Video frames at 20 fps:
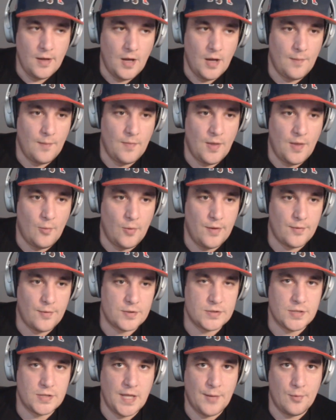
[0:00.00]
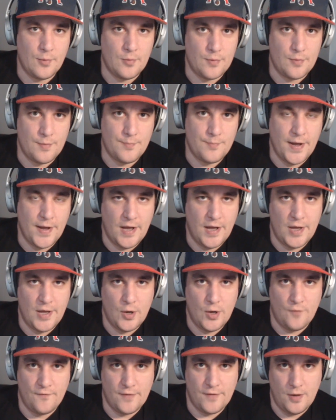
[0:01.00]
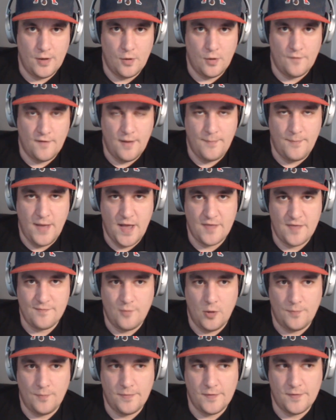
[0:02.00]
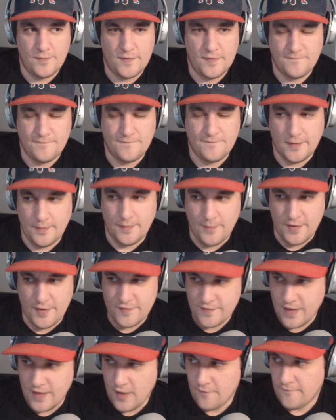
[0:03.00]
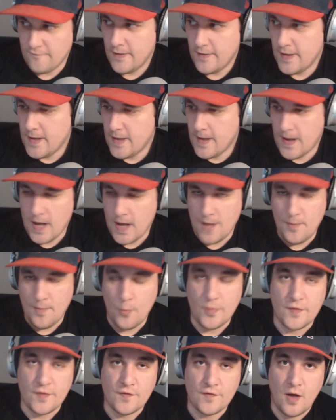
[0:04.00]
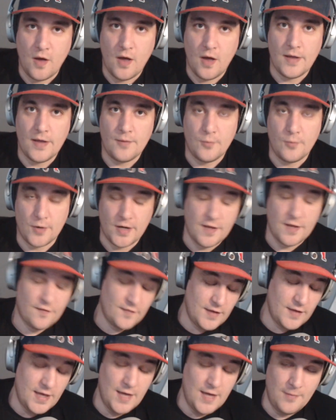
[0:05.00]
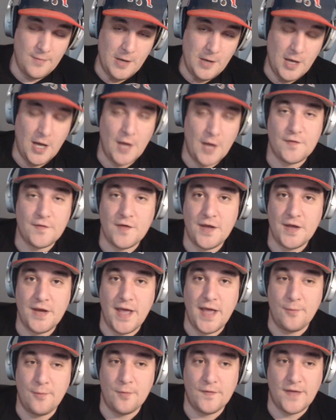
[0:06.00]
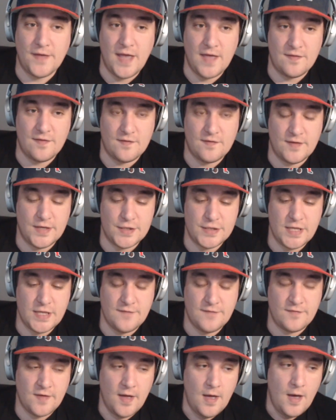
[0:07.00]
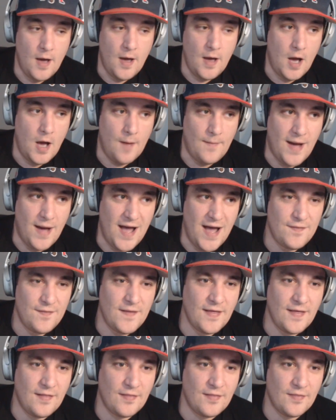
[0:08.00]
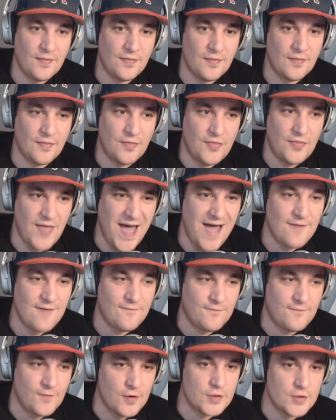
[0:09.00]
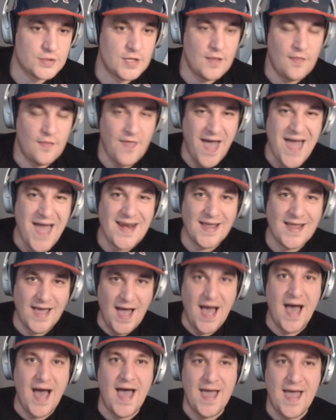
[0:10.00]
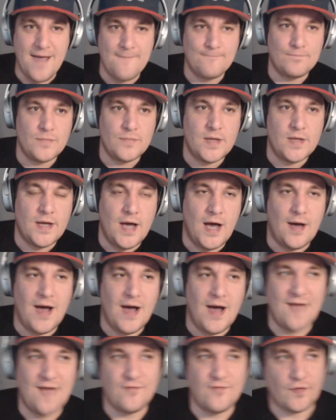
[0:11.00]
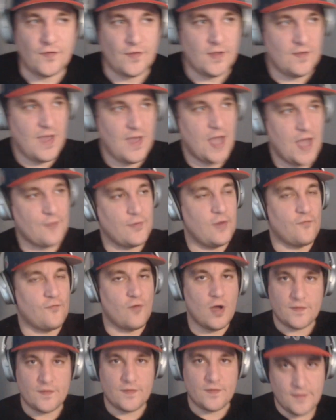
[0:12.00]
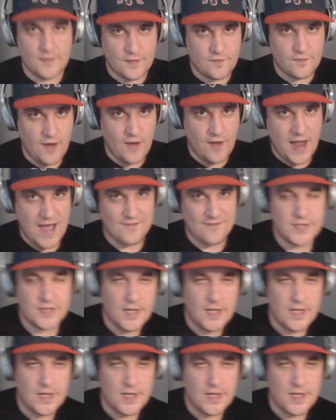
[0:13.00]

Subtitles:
that we were big on over at Pats Pulpit, specifically myself, and we're going to see him on Sunday with the Kansas City Chiefs. I think that guy obviously is Henry Ruggs in this draft.